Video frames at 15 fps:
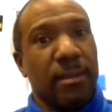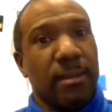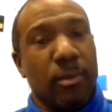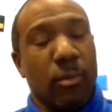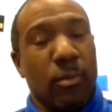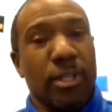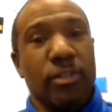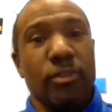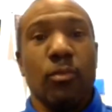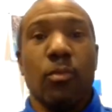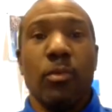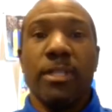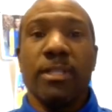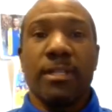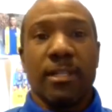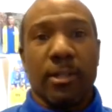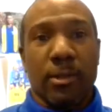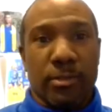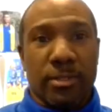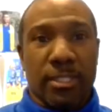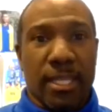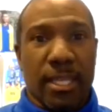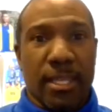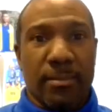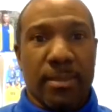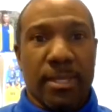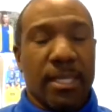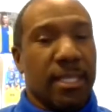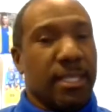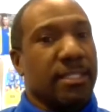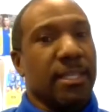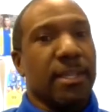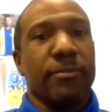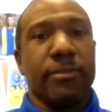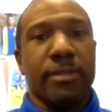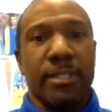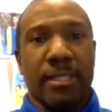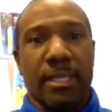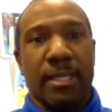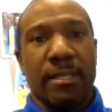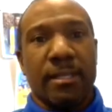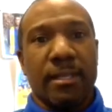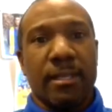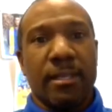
But when you win a close game, it's everything